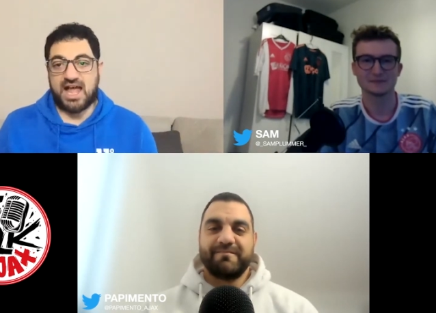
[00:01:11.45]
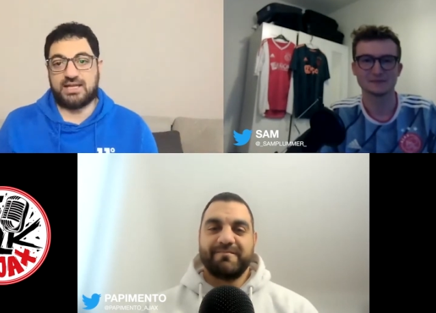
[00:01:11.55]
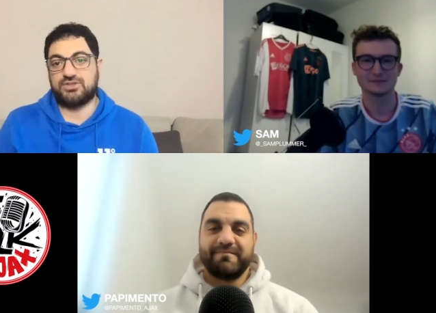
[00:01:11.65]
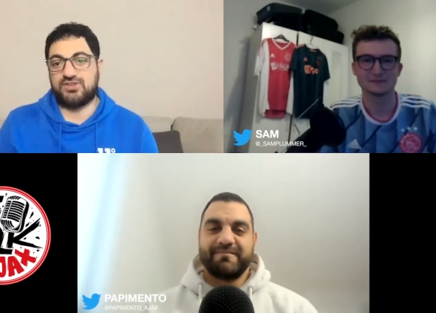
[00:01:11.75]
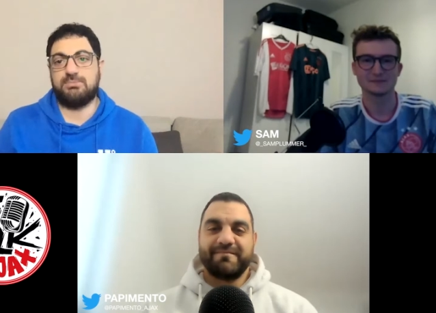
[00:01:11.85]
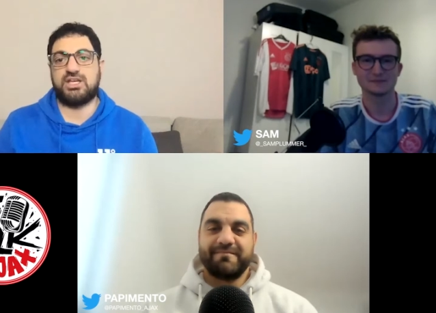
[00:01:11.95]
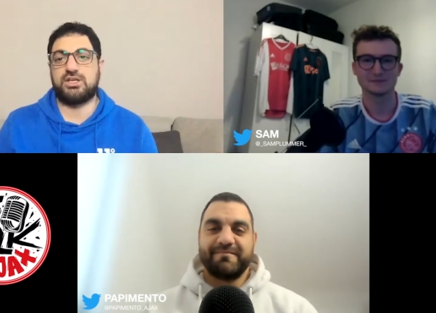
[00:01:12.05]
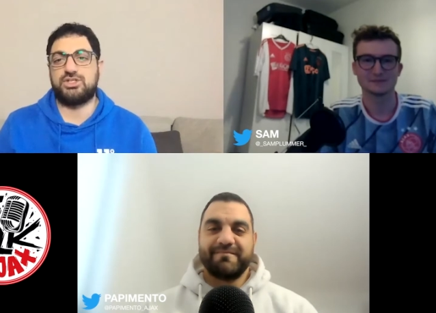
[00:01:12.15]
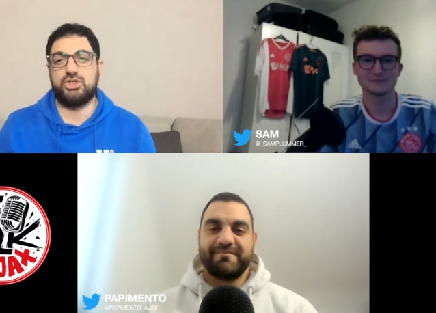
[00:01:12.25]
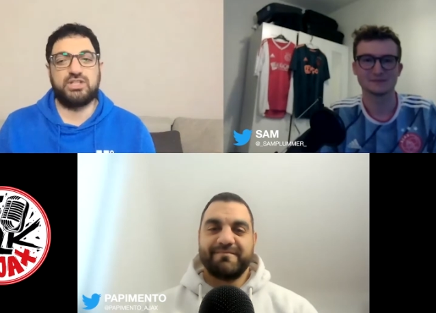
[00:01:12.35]
Speaker 1: Ajax fan
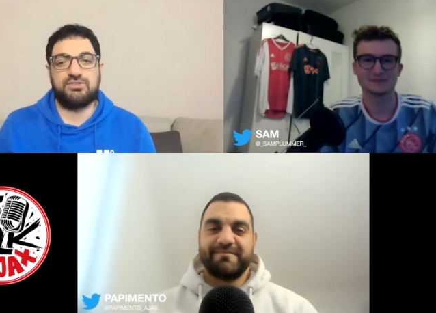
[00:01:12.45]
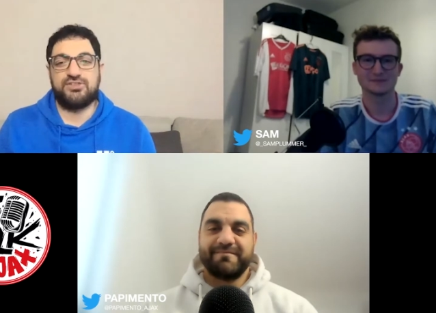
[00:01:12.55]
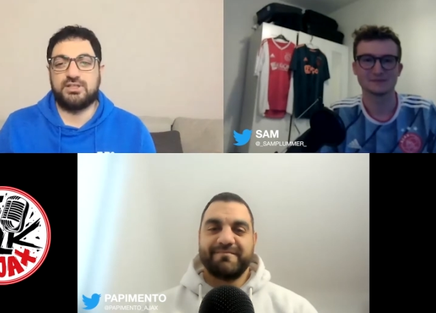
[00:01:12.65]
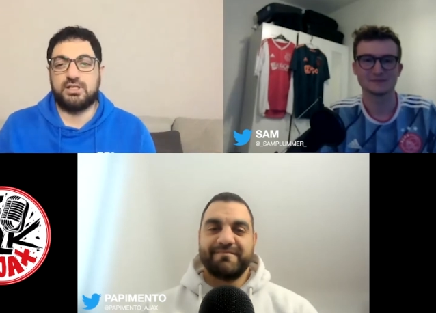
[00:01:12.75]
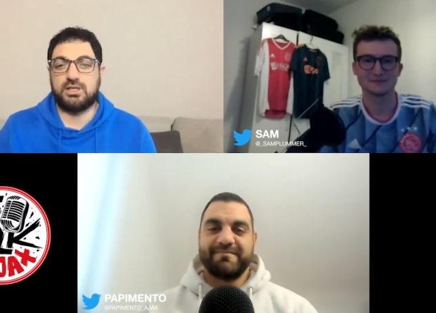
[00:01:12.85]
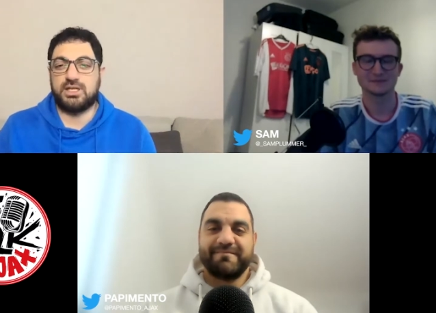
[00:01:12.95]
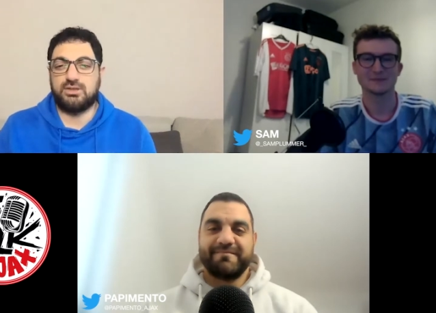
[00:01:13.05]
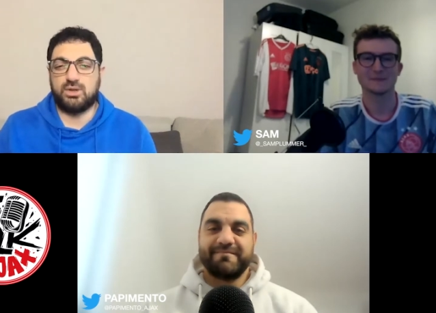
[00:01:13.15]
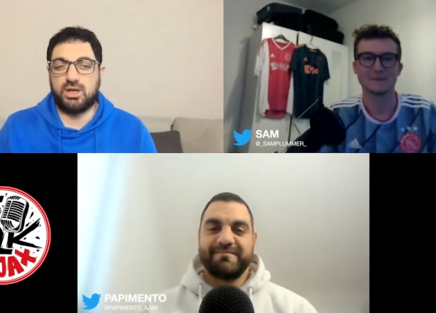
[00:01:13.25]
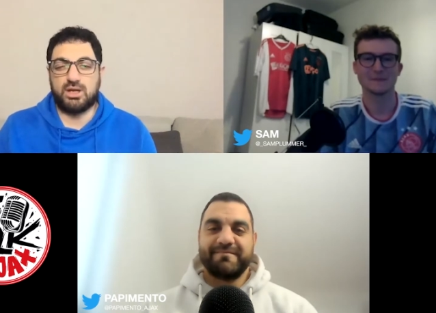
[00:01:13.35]
because you live in the
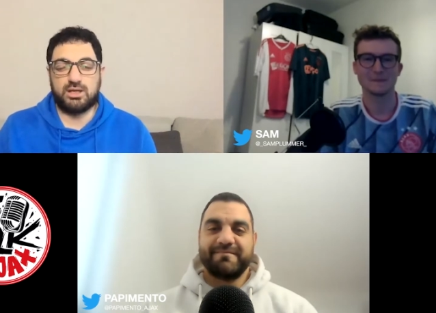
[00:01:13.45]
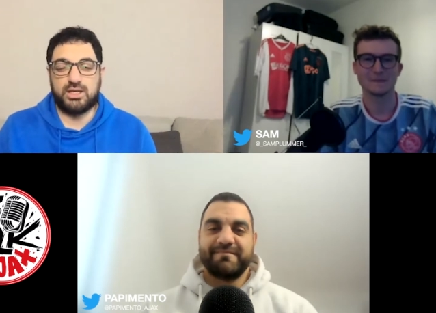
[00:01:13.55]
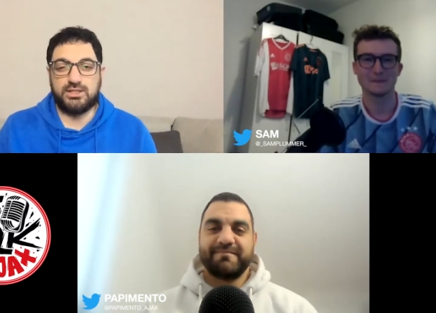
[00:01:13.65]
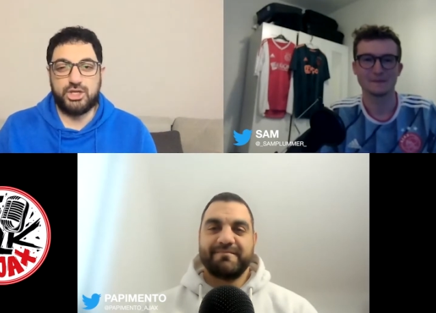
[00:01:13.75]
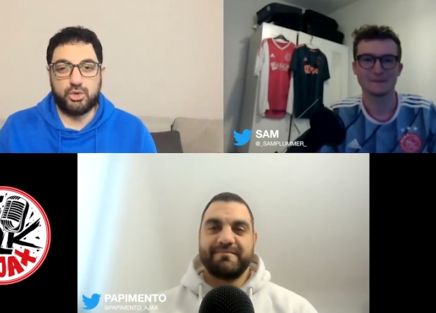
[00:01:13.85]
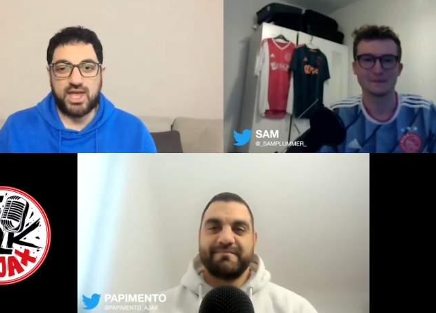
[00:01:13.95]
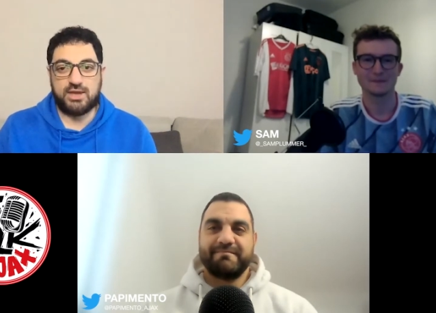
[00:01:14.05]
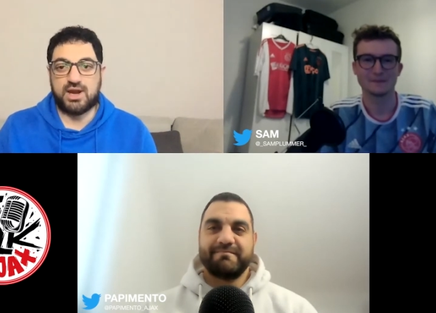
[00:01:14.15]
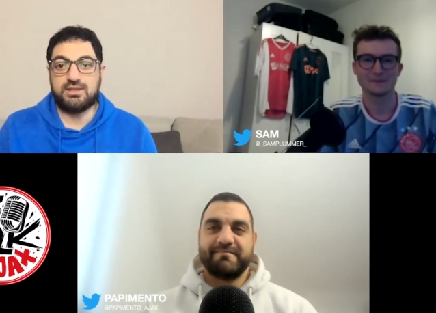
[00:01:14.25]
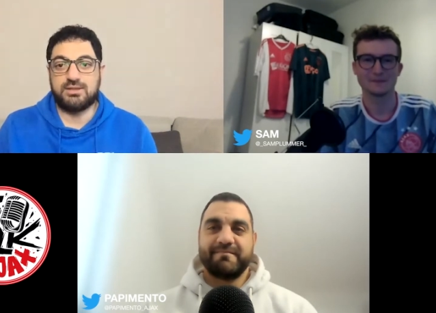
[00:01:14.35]
in uh, in the
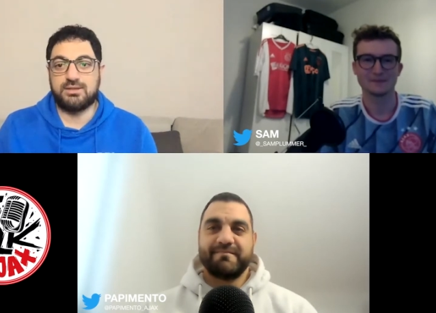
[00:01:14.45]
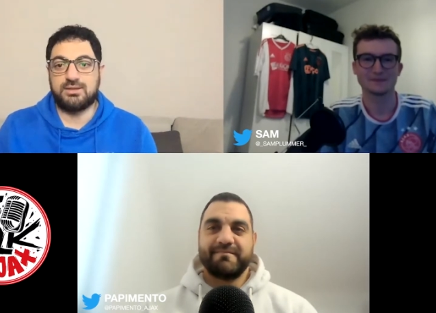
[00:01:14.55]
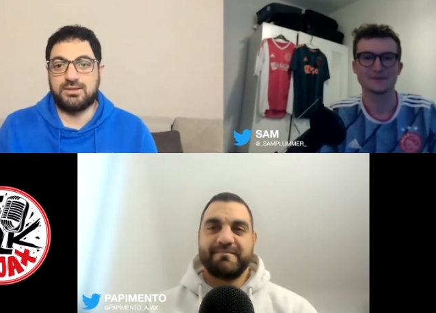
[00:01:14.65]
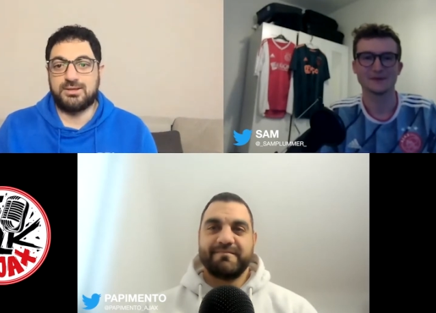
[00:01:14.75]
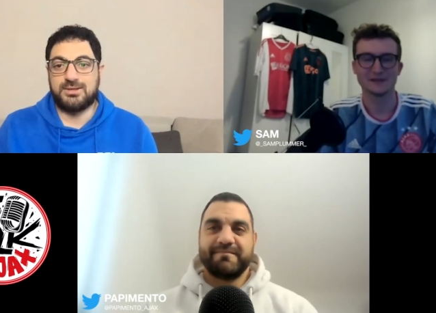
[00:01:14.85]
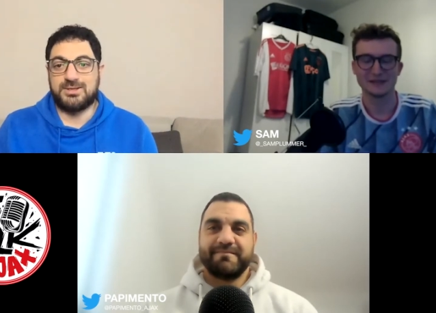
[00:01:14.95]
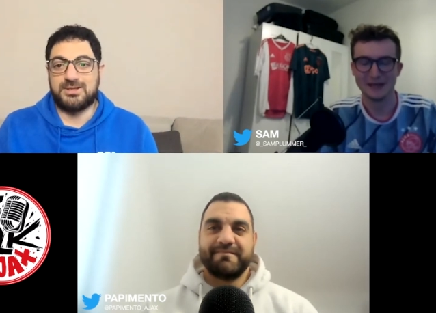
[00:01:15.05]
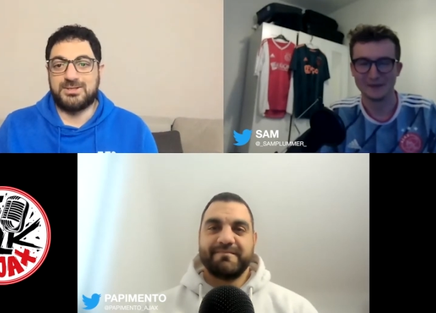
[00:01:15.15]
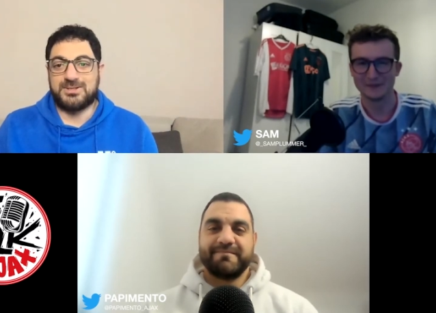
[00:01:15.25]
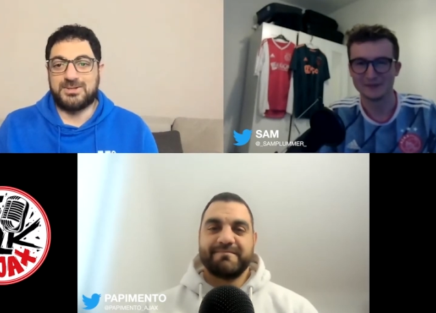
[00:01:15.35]
UK, right?
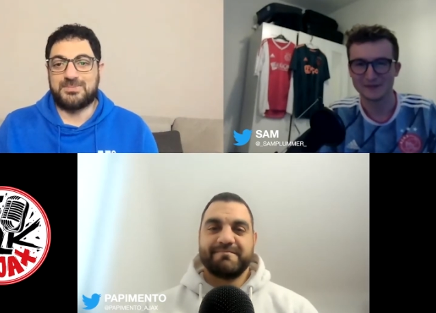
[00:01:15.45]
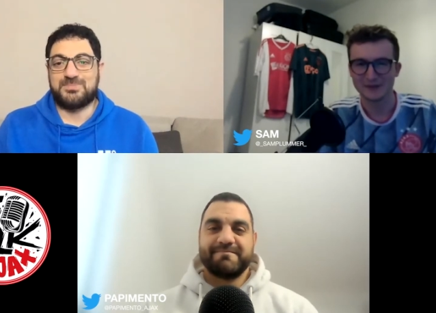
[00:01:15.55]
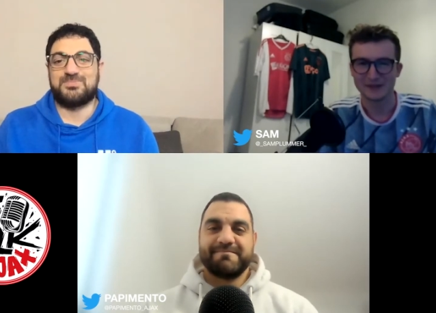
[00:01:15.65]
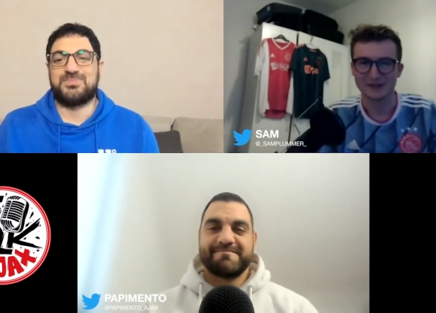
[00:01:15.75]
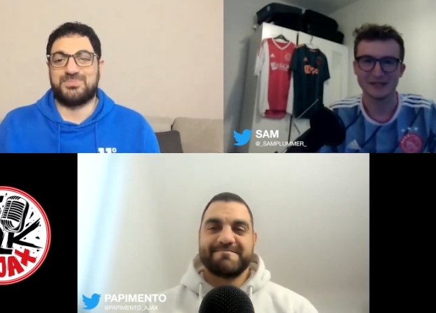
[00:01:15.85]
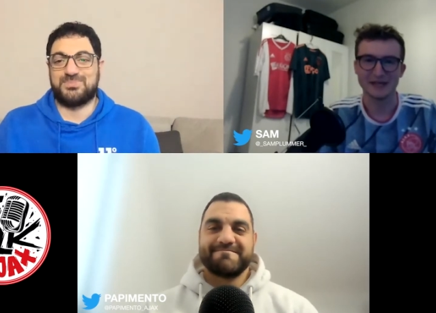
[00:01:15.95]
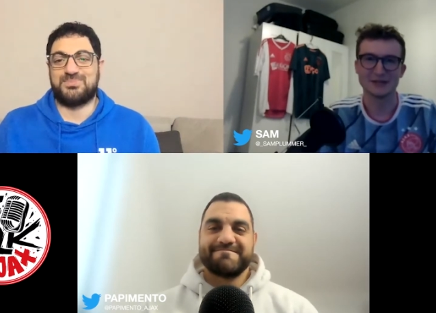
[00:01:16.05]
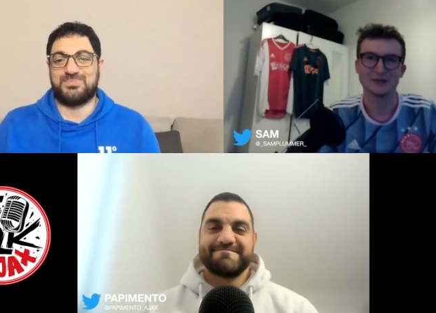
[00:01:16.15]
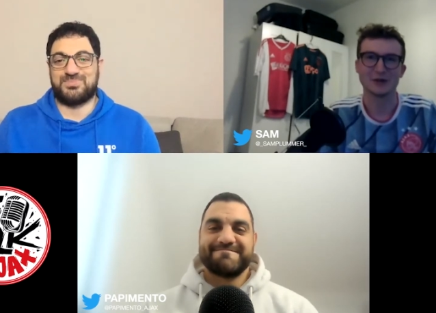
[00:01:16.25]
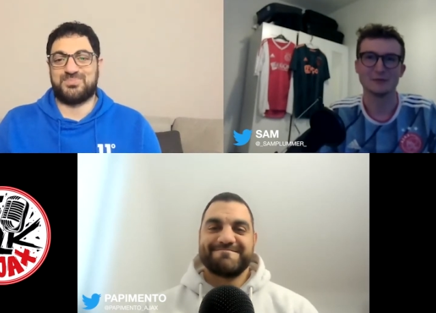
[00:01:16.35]
Speaker 2: Yeah, yeah.
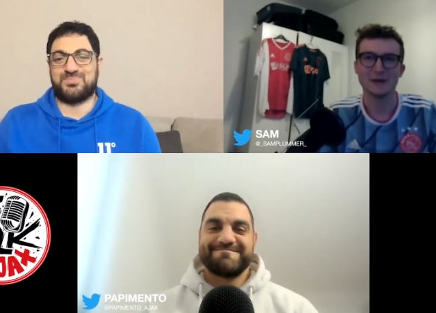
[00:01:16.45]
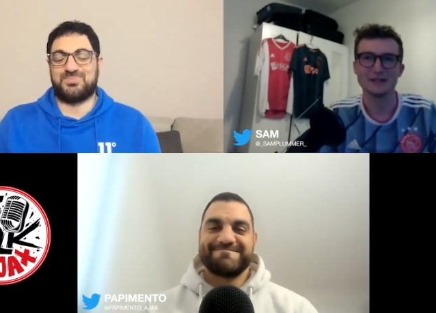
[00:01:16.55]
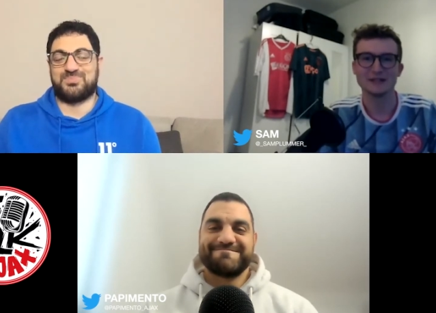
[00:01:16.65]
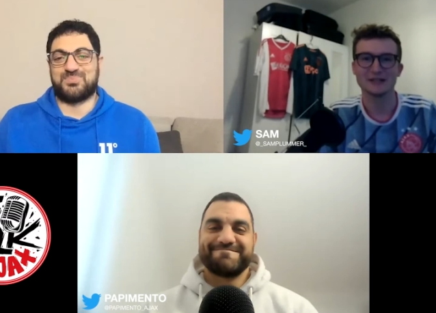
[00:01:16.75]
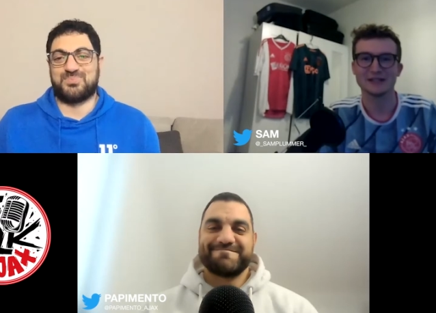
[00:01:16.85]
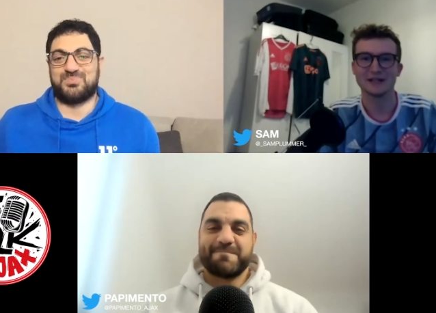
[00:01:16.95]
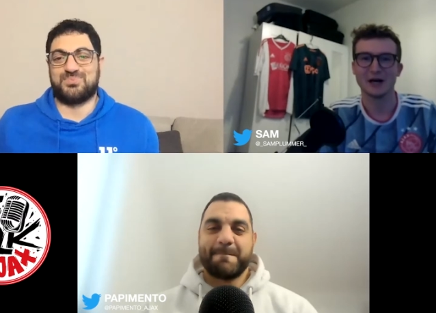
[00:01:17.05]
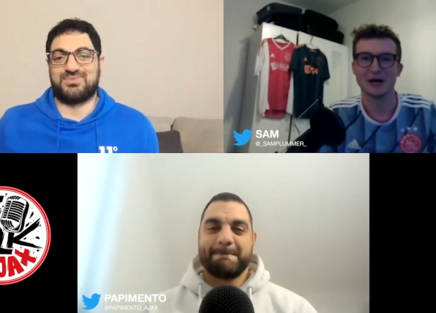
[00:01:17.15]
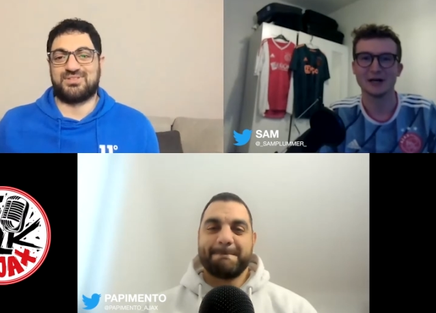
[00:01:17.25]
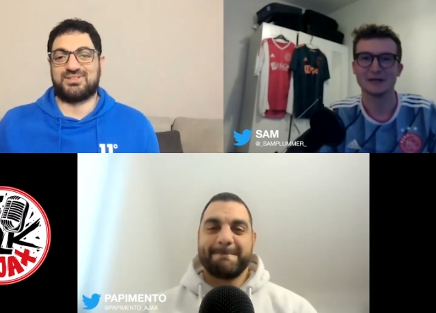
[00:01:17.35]
So basically,
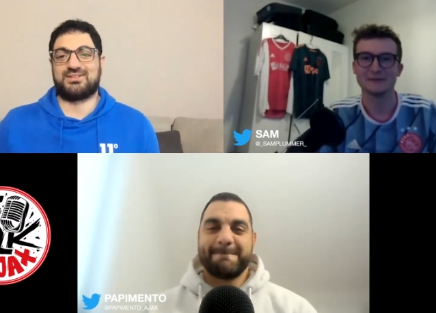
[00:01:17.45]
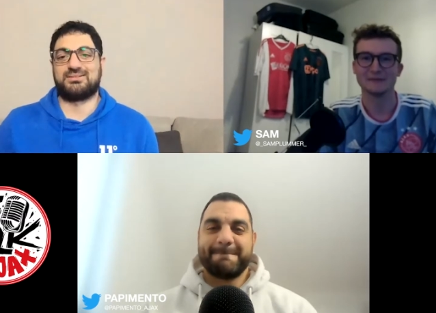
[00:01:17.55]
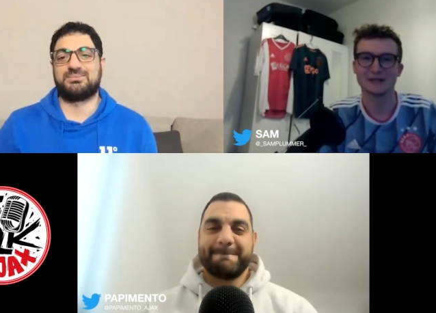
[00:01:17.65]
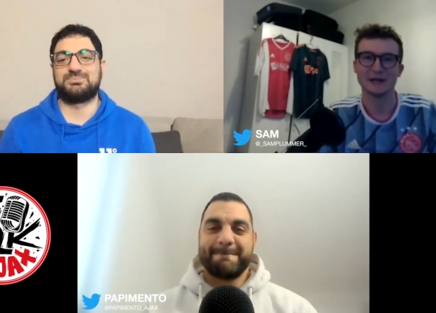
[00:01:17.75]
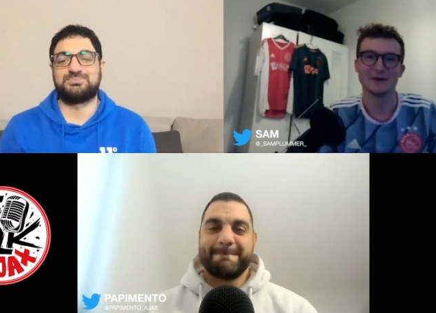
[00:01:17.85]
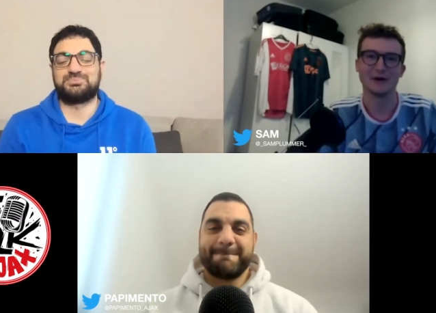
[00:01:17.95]
I became an